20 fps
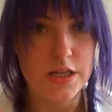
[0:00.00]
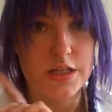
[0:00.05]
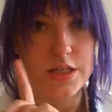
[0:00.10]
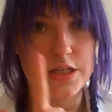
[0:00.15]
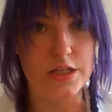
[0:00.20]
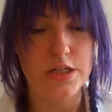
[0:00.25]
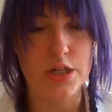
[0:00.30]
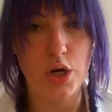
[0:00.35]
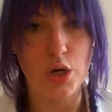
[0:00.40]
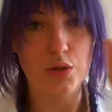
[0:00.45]

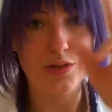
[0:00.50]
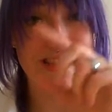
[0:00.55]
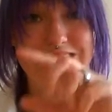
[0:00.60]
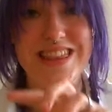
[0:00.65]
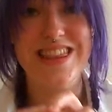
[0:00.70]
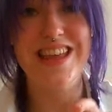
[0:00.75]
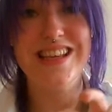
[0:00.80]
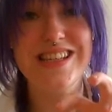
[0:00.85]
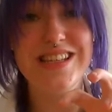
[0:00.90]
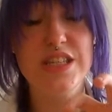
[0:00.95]
So,
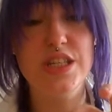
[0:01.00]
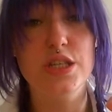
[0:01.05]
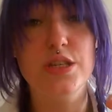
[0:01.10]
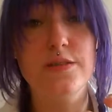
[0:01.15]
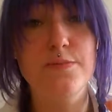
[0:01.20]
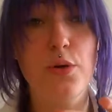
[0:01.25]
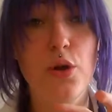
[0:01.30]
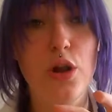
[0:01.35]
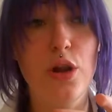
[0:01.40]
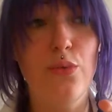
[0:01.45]
this is a
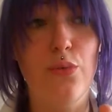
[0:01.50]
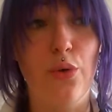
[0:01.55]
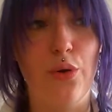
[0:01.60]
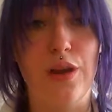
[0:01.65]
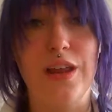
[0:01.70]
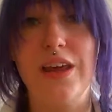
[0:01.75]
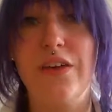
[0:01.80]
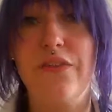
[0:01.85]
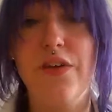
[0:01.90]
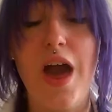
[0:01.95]
spoiler
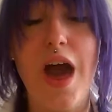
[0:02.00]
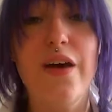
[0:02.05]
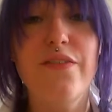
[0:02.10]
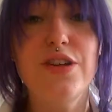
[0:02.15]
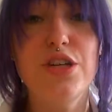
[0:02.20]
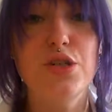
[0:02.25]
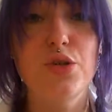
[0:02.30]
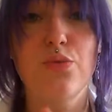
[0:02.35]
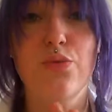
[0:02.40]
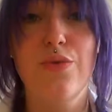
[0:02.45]
warning. If you
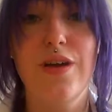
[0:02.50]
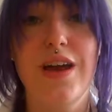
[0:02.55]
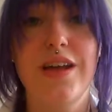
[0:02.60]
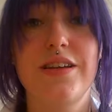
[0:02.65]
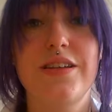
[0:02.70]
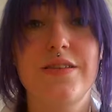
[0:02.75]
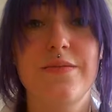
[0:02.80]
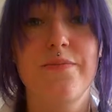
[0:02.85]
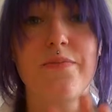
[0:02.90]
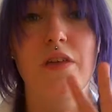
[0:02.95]
haven't
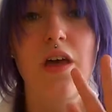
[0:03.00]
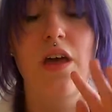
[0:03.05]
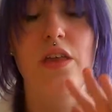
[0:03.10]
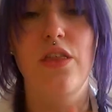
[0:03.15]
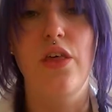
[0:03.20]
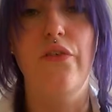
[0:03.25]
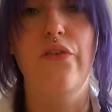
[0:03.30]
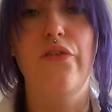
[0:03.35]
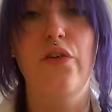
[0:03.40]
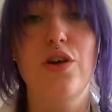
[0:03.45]
read
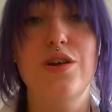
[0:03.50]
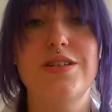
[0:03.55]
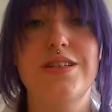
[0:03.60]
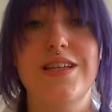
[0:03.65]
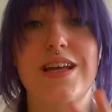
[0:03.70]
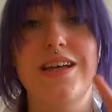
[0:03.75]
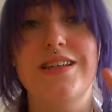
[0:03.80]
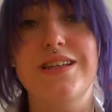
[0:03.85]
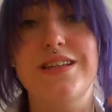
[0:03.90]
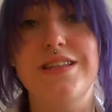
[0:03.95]
the first
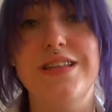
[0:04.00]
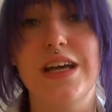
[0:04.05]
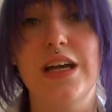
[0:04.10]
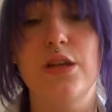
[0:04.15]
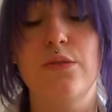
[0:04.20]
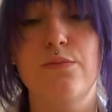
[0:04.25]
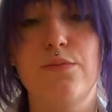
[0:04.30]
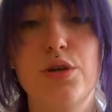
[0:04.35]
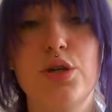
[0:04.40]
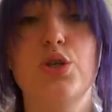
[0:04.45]
and the
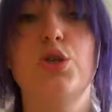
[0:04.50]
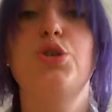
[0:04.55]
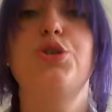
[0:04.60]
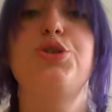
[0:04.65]
second book, you